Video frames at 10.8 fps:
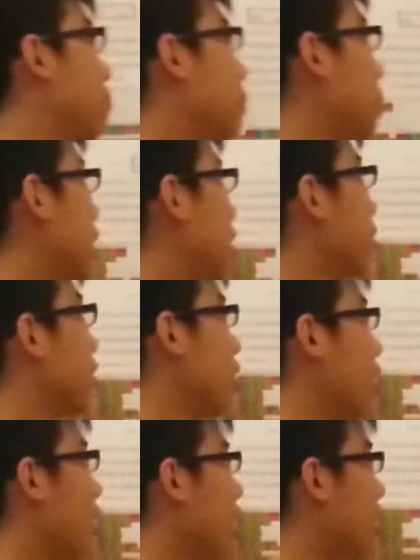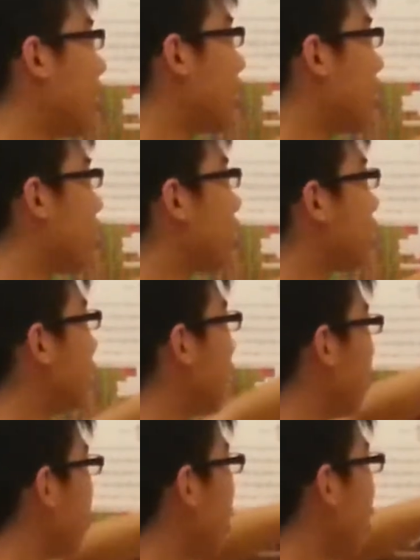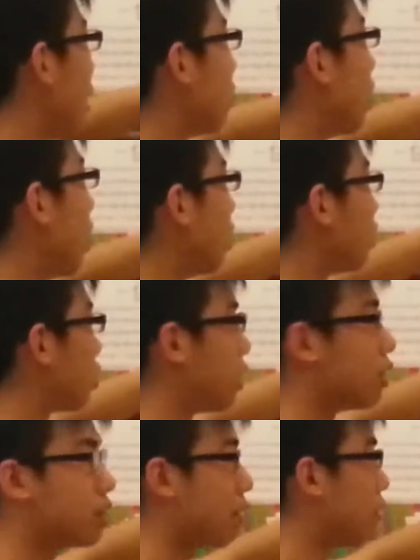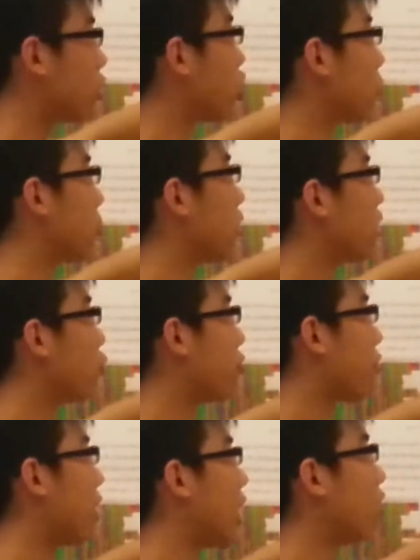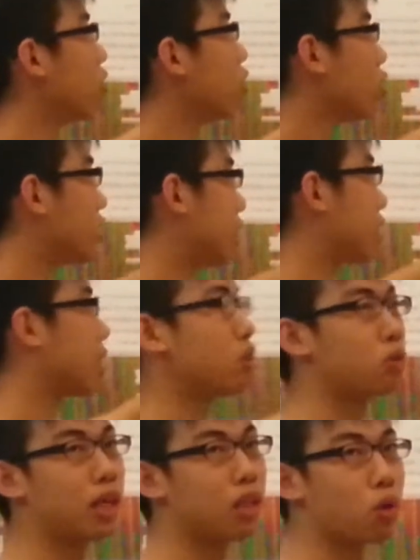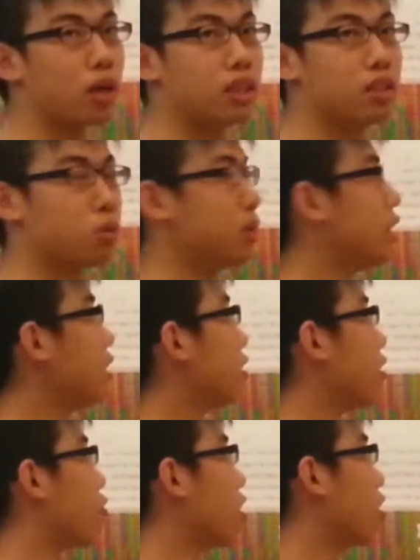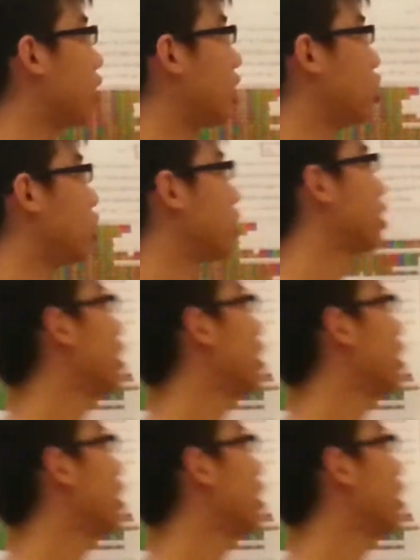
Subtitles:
BP. And here the same, the N7 group, we find out 623 different locations,